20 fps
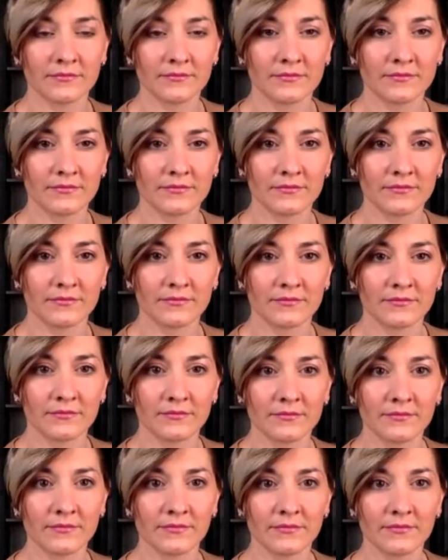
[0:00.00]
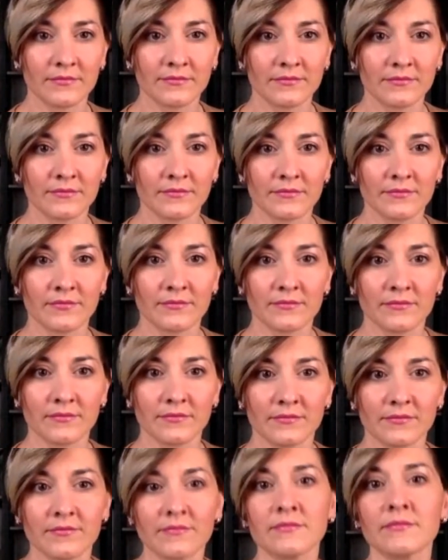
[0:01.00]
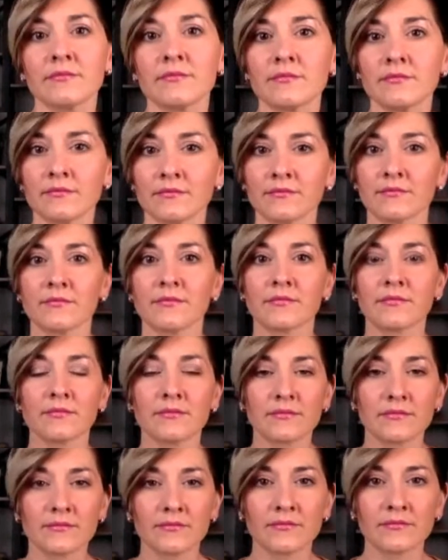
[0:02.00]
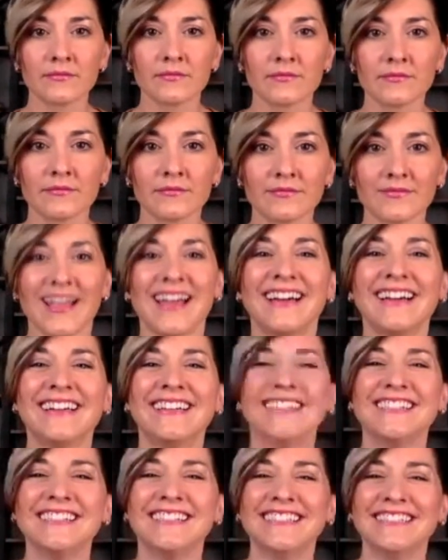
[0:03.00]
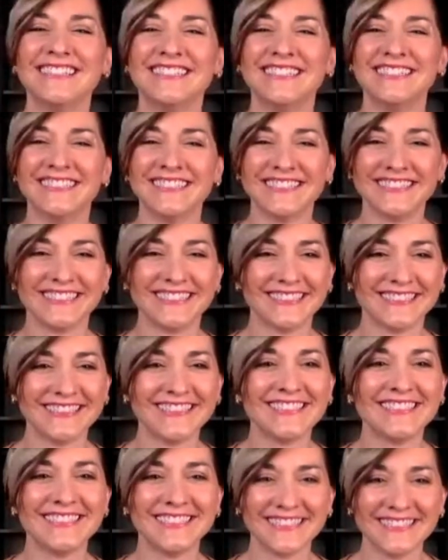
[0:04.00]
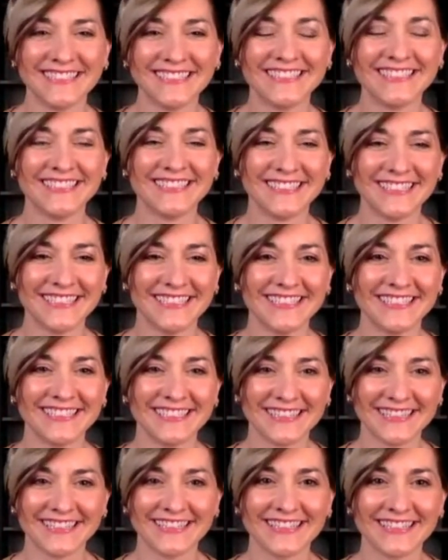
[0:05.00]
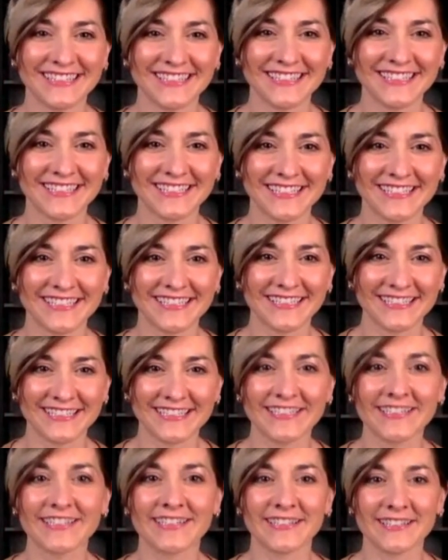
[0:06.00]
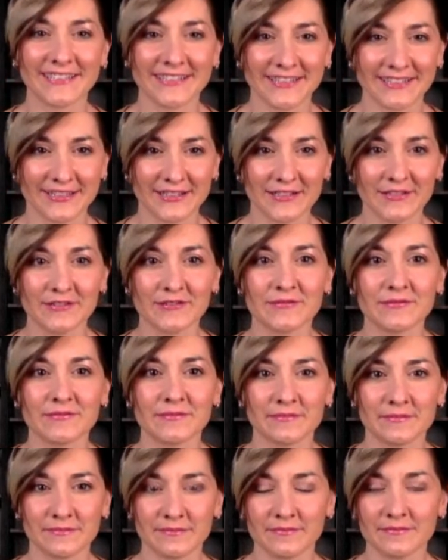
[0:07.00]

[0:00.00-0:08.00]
(silent)